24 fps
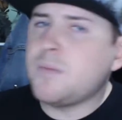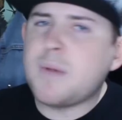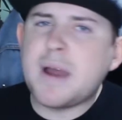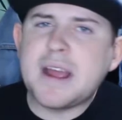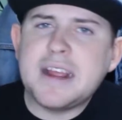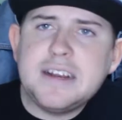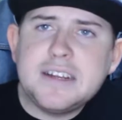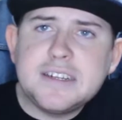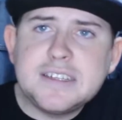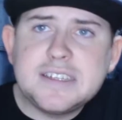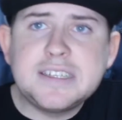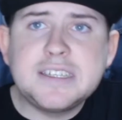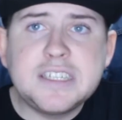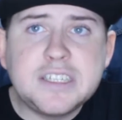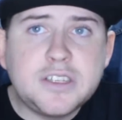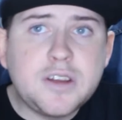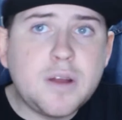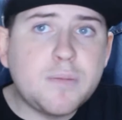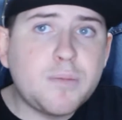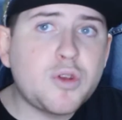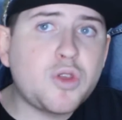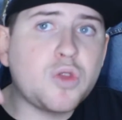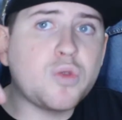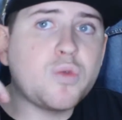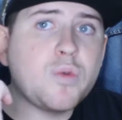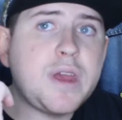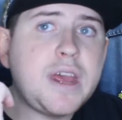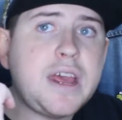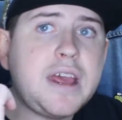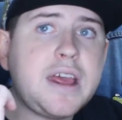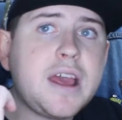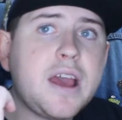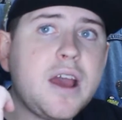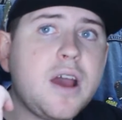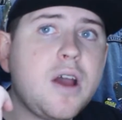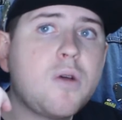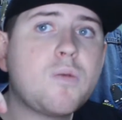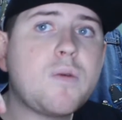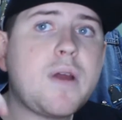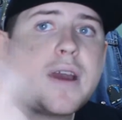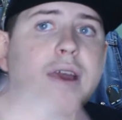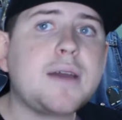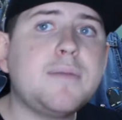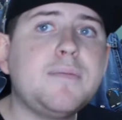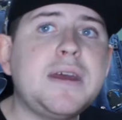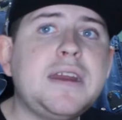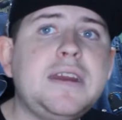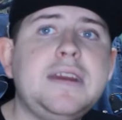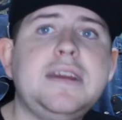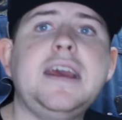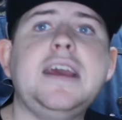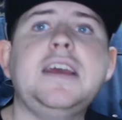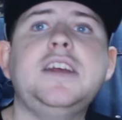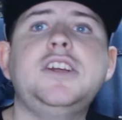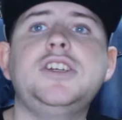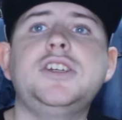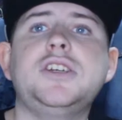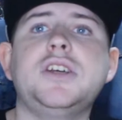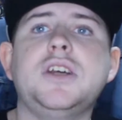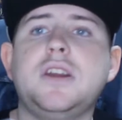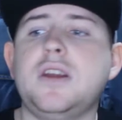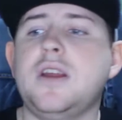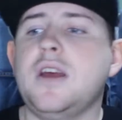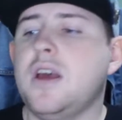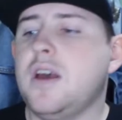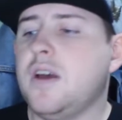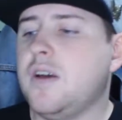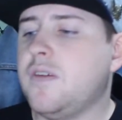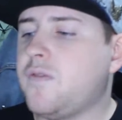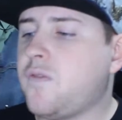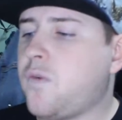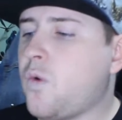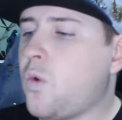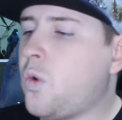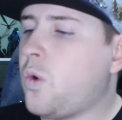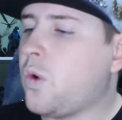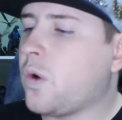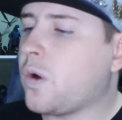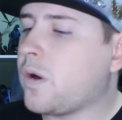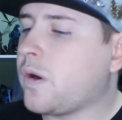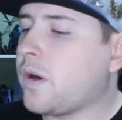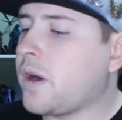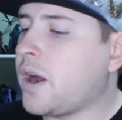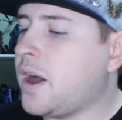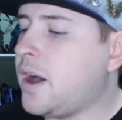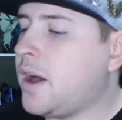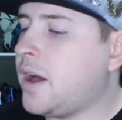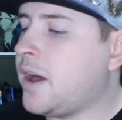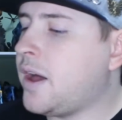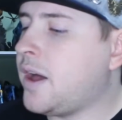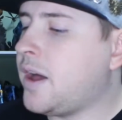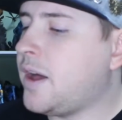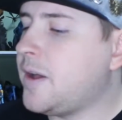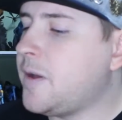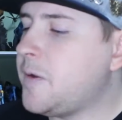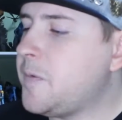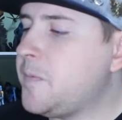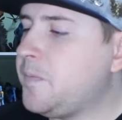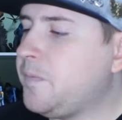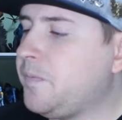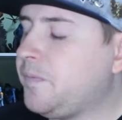my number 3 recommendation for, I